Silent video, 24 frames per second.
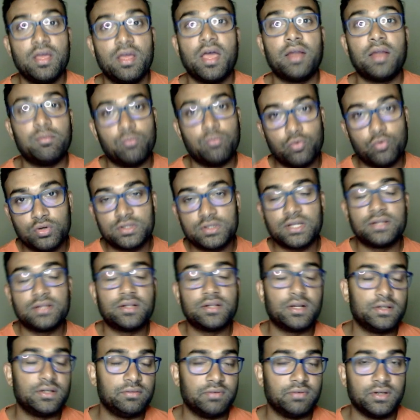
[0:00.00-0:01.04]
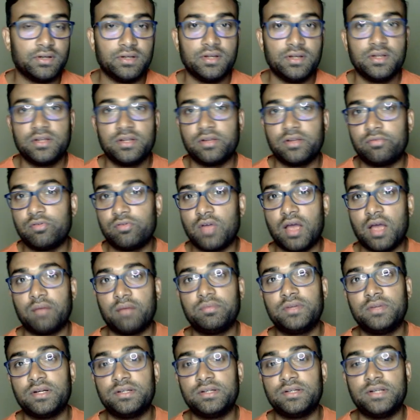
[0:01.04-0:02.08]
and more than that even if you
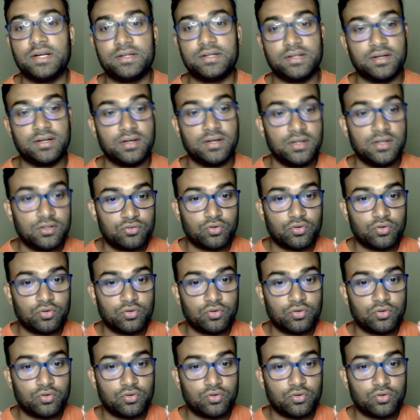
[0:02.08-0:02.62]
have that data.